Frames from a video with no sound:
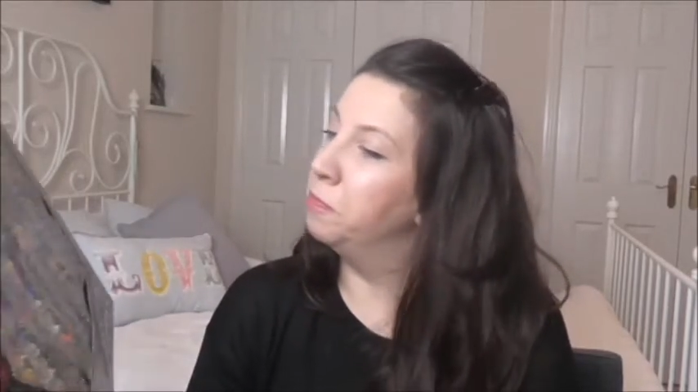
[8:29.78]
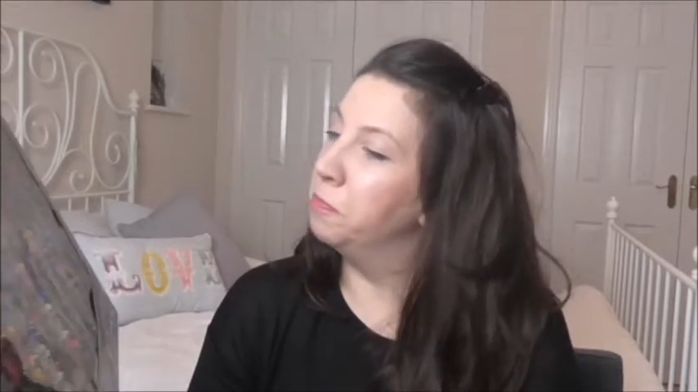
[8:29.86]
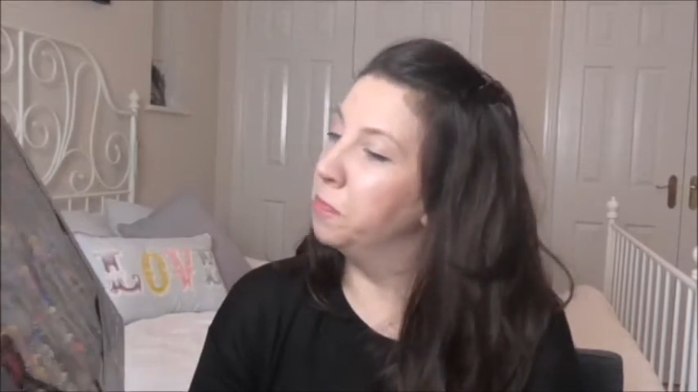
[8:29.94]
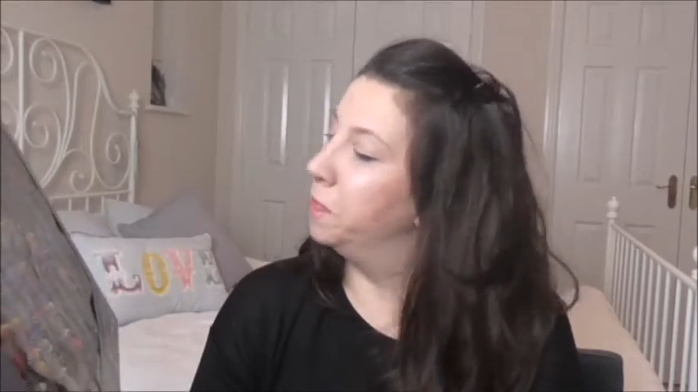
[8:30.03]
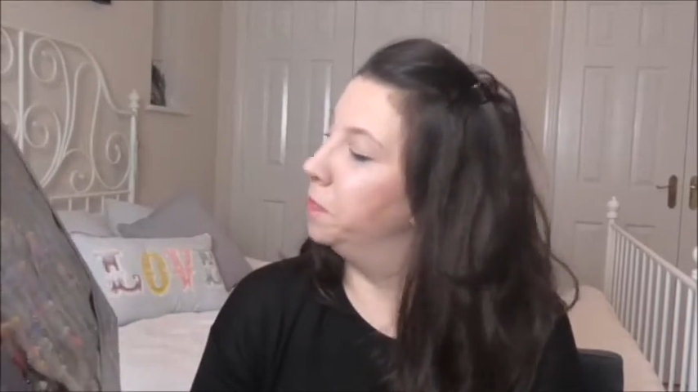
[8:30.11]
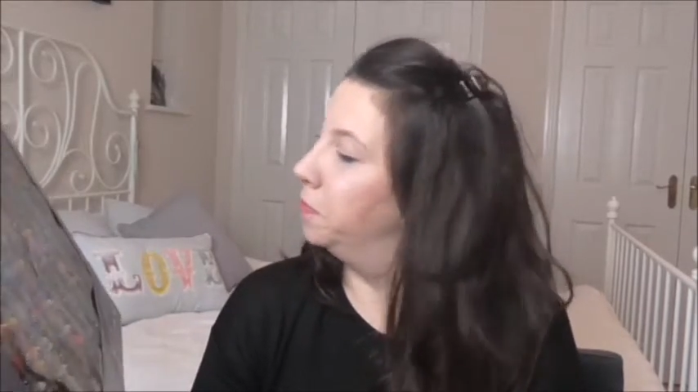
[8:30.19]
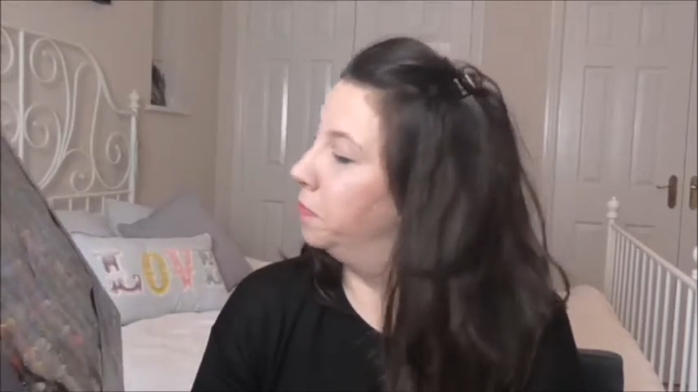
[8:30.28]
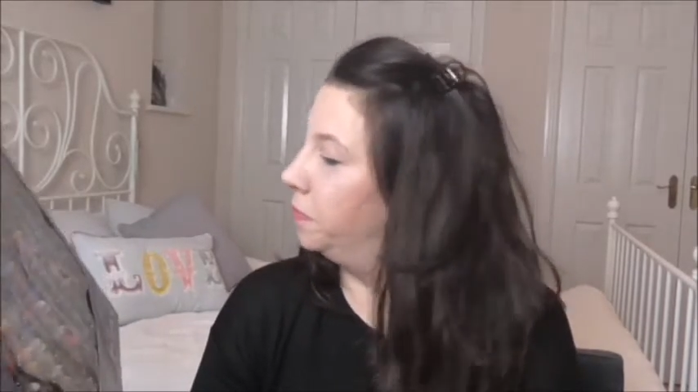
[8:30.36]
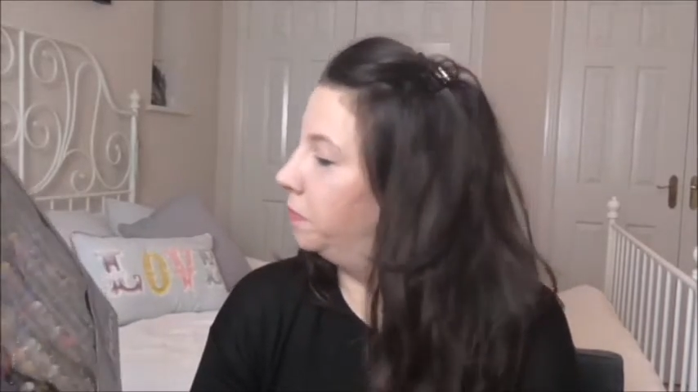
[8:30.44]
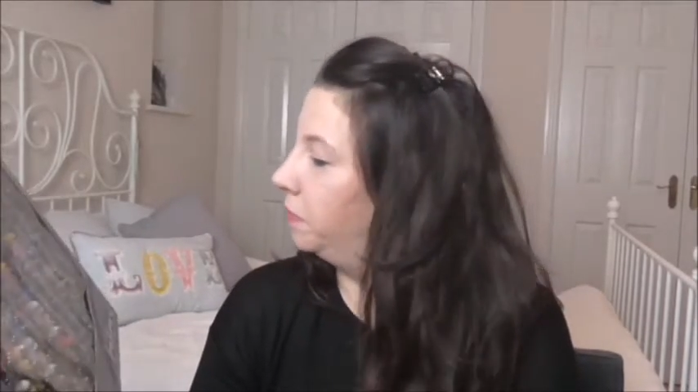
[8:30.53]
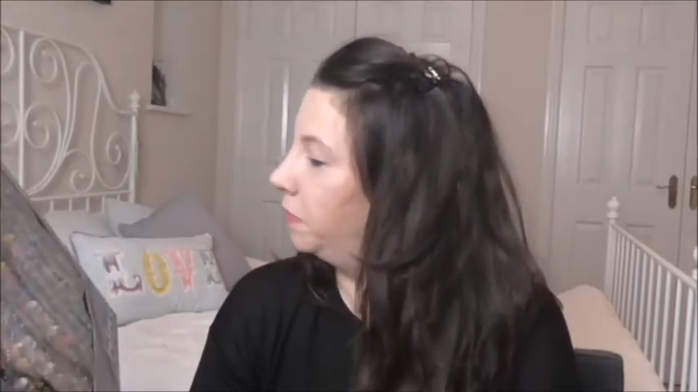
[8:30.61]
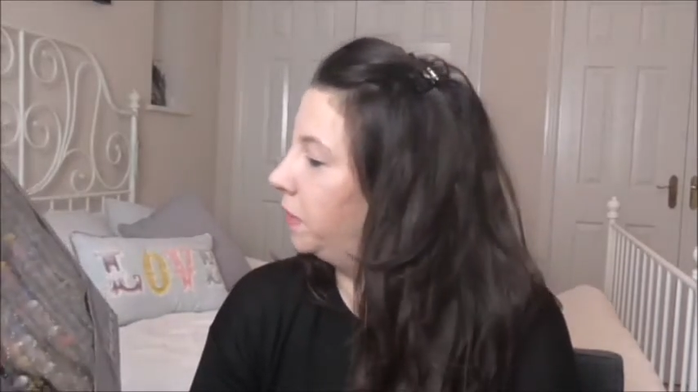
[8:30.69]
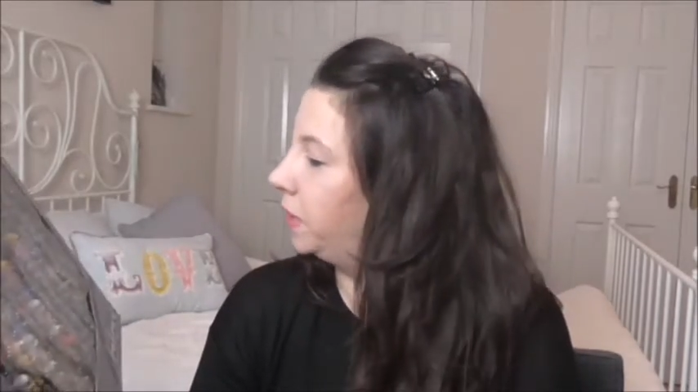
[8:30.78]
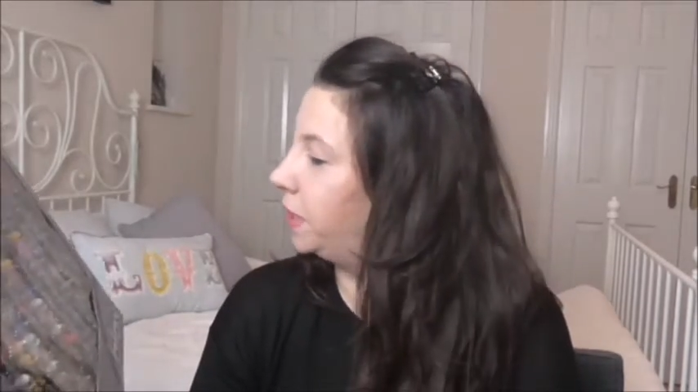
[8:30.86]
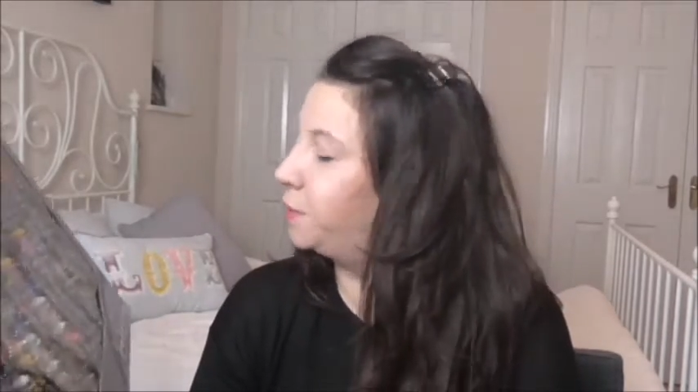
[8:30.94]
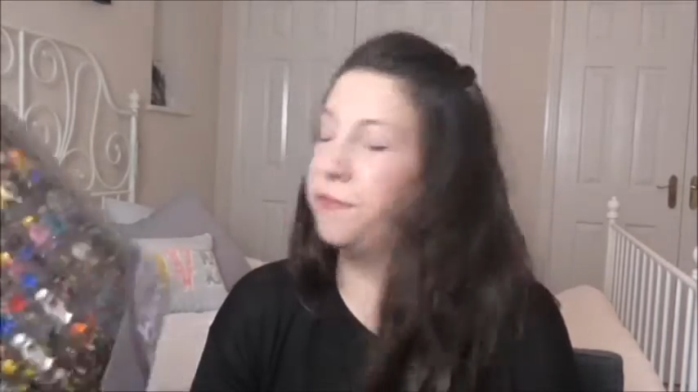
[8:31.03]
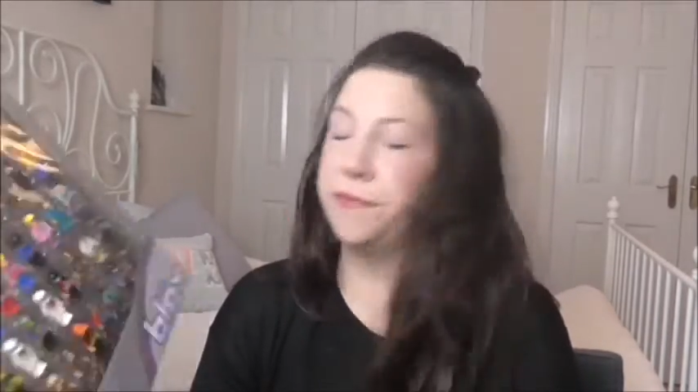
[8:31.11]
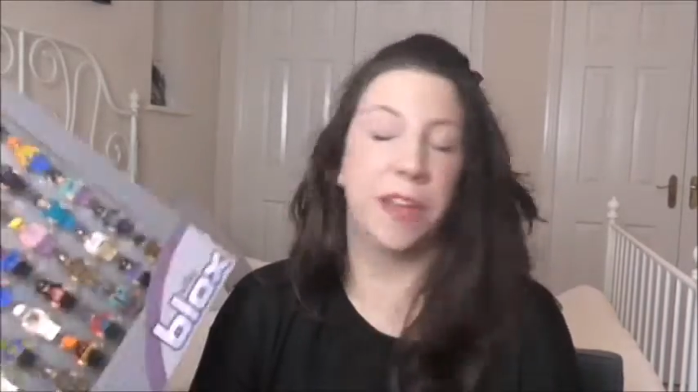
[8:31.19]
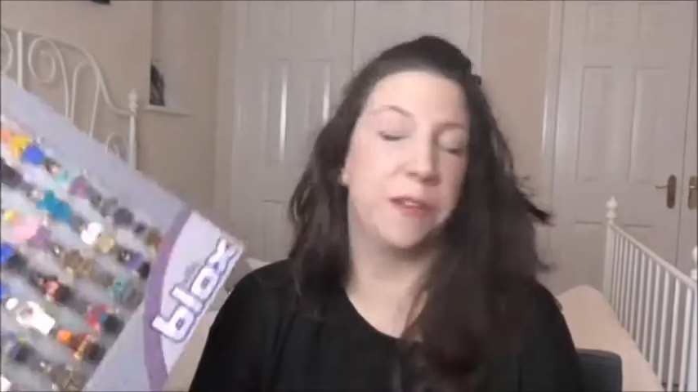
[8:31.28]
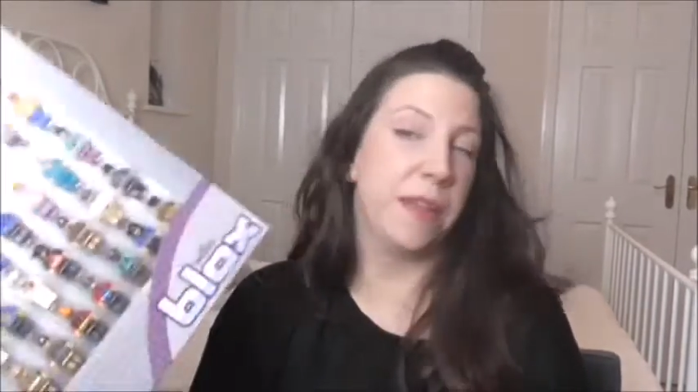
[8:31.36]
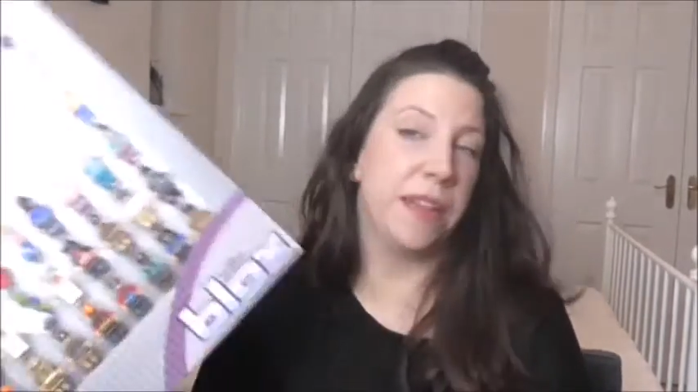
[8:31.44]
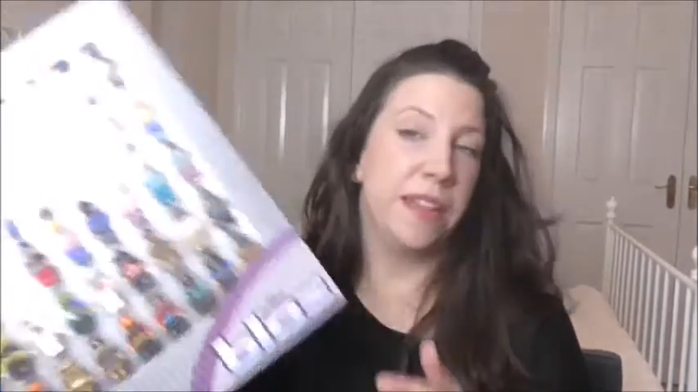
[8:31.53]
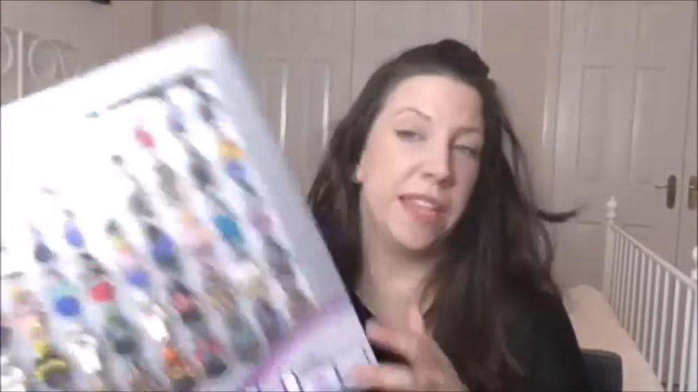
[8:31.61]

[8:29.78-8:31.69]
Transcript: Hmm. There's, anyway,